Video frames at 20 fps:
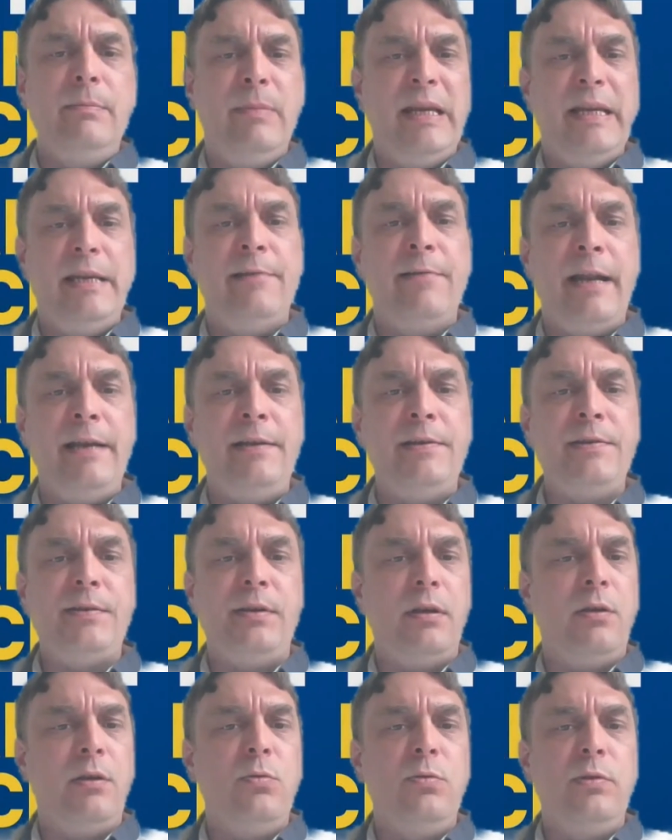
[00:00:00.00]
media
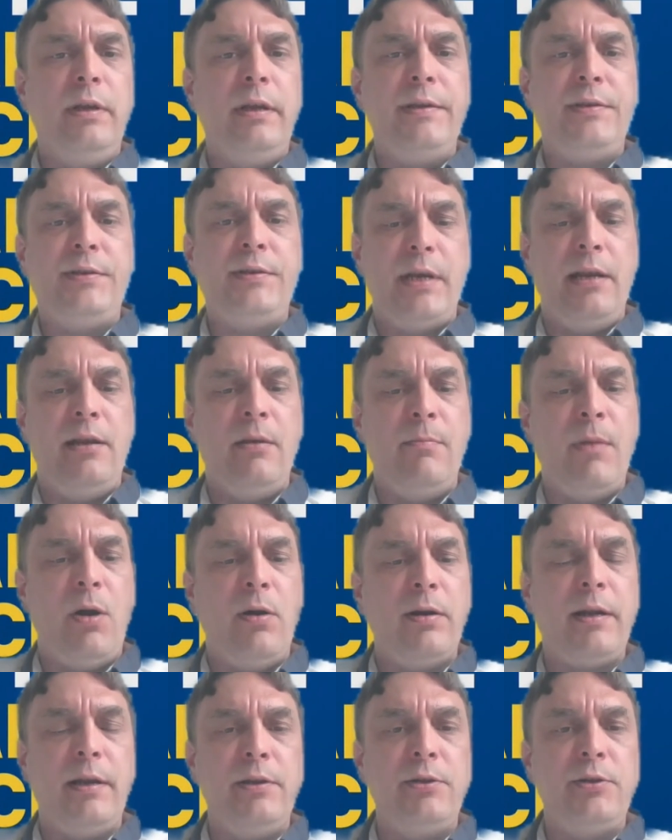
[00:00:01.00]
agency called the Casino
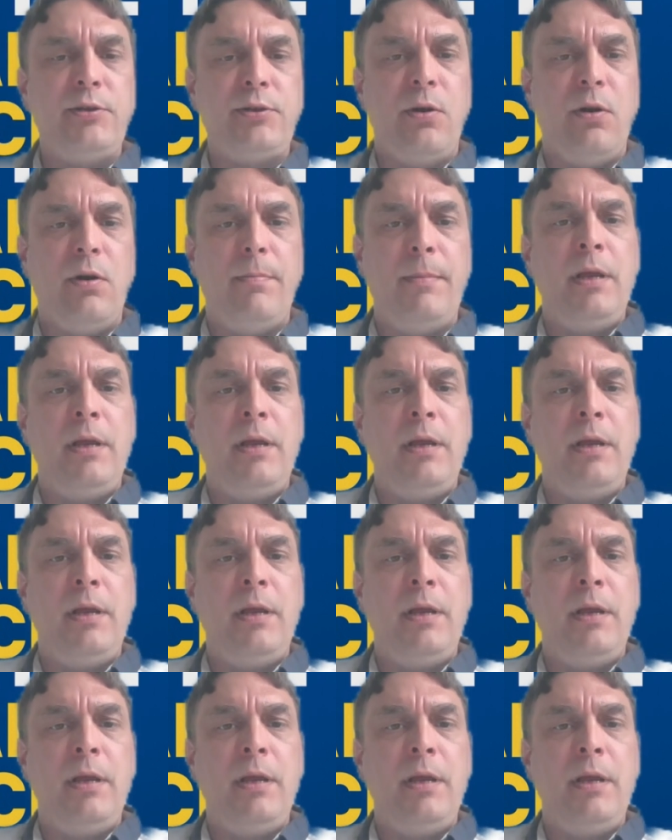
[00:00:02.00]
Marketing Shop.